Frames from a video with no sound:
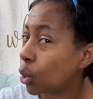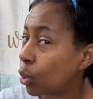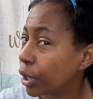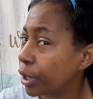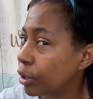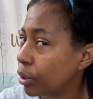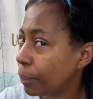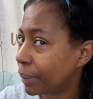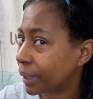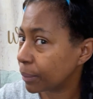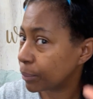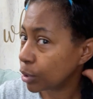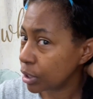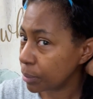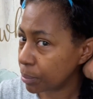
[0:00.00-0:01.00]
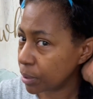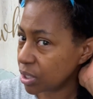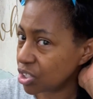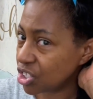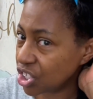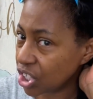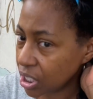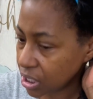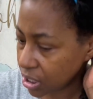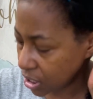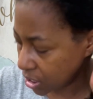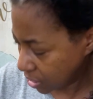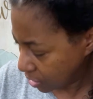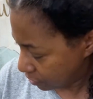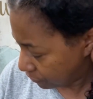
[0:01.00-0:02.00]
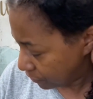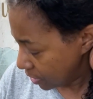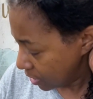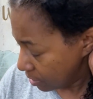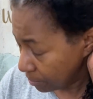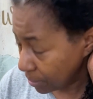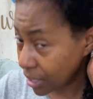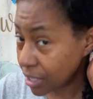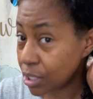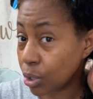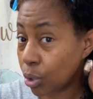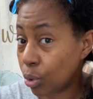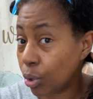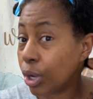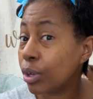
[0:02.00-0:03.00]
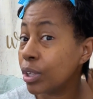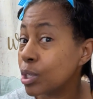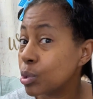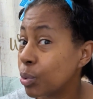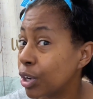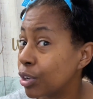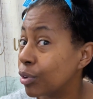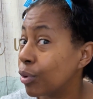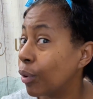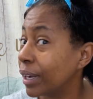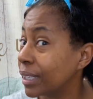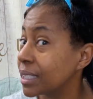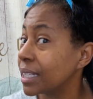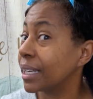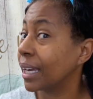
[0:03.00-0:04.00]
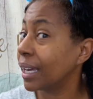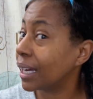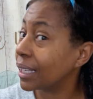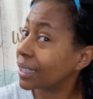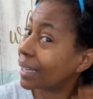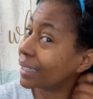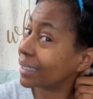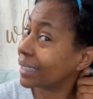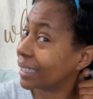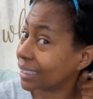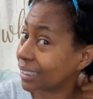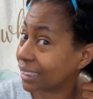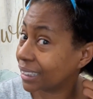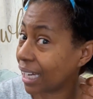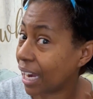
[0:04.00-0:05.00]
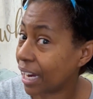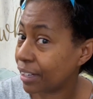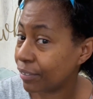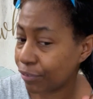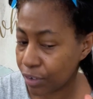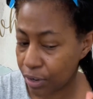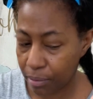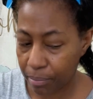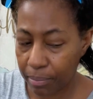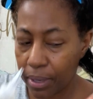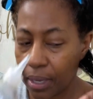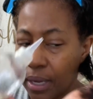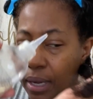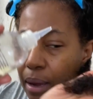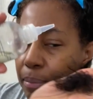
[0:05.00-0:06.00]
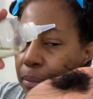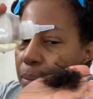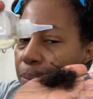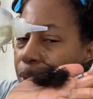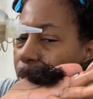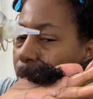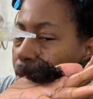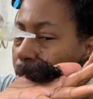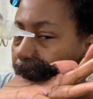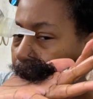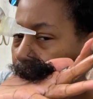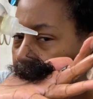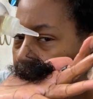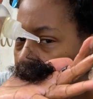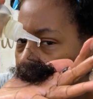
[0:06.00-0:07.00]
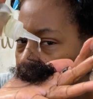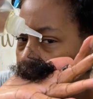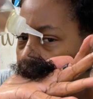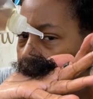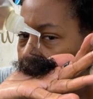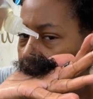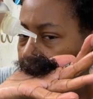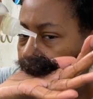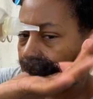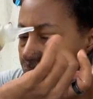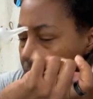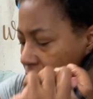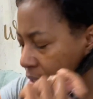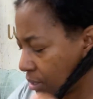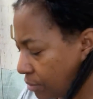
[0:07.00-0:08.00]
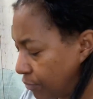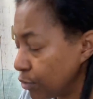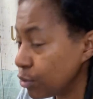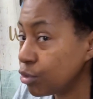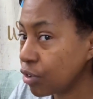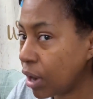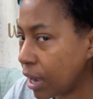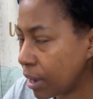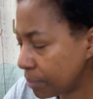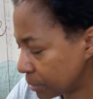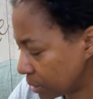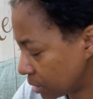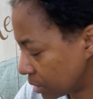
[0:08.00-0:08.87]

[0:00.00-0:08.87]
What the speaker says: oil, but I'm going to put just enough, because the oil is where you're going to get a lot of that shine from. I'm going to put a little bit on my ends, a few drops.